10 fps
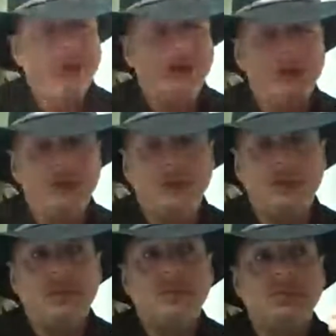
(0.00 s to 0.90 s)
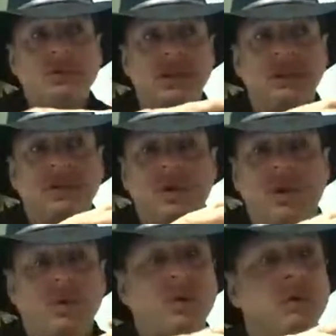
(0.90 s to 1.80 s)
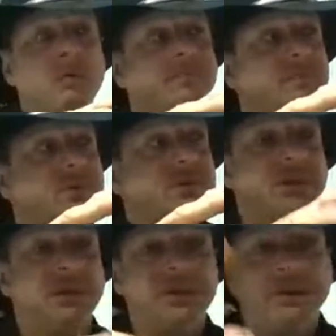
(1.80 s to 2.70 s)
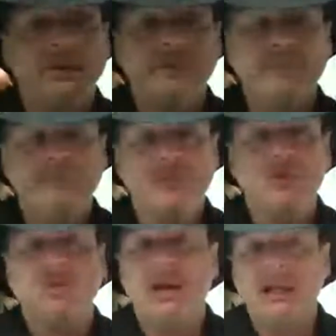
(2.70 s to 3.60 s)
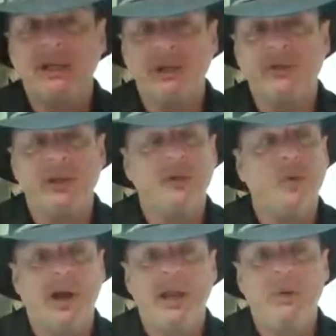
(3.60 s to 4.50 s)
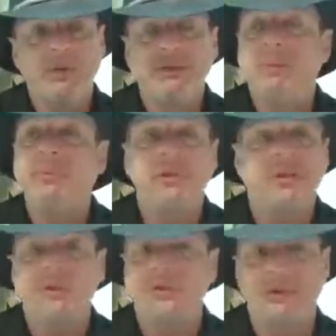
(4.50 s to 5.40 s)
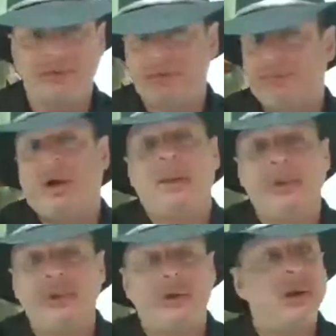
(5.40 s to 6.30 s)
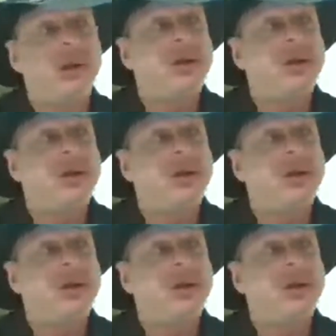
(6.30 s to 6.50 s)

who did the whole gender neutrality thing. Why? It was something that was popular.